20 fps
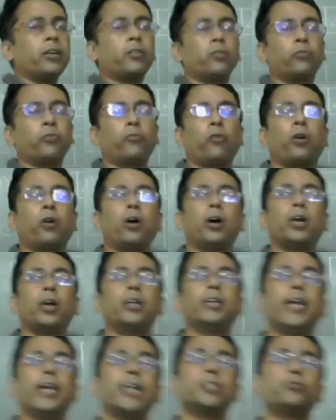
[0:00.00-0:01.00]
for our
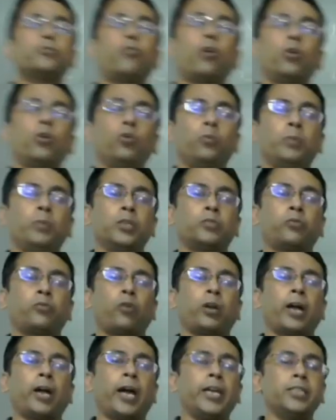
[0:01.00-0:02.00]
next for loop is
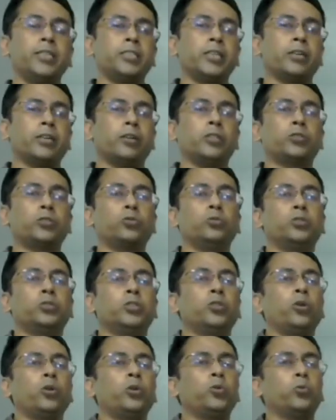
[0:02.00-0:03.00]
for I is equals to
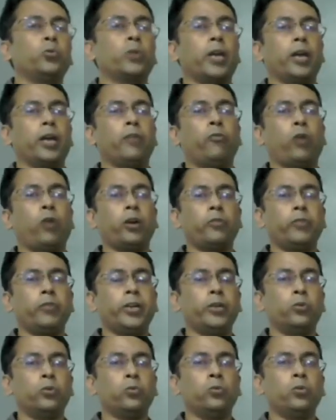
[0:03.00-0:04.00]
0 to k. What we
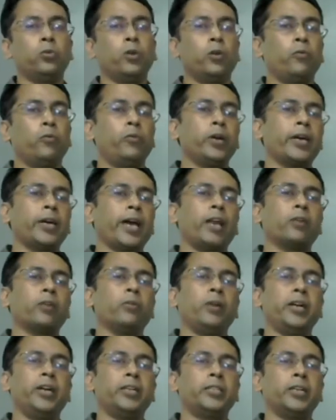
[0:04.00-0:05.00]
do, we
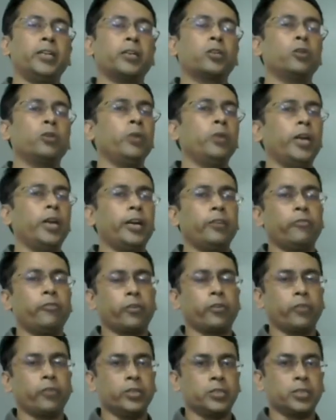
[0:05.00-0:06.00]
calculate the cumulative
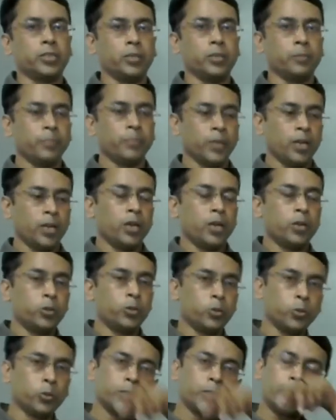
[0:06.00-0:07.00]
frequency
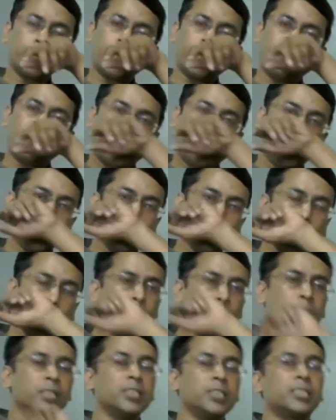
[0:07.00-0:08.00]
using the value
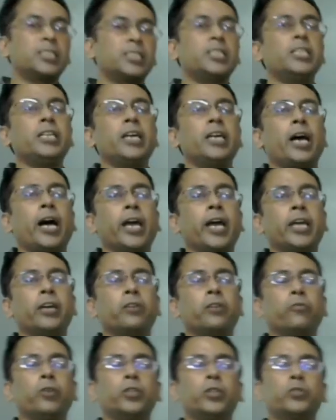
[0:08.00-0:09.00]
Ci
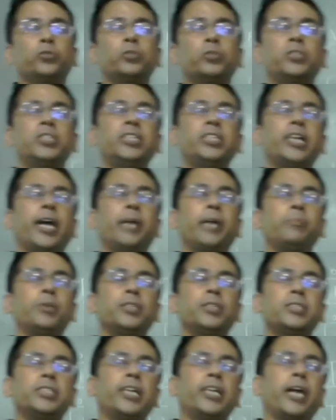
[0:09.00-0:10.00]
equals to Ci
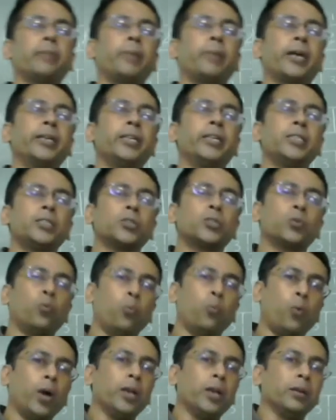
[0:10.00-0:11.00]
plus Ci minus
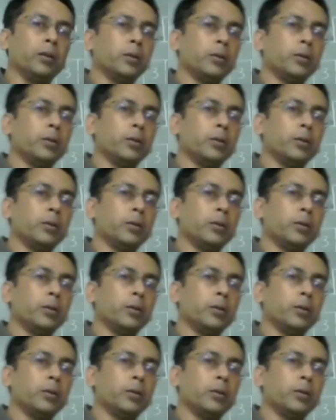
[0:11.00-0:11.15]
1.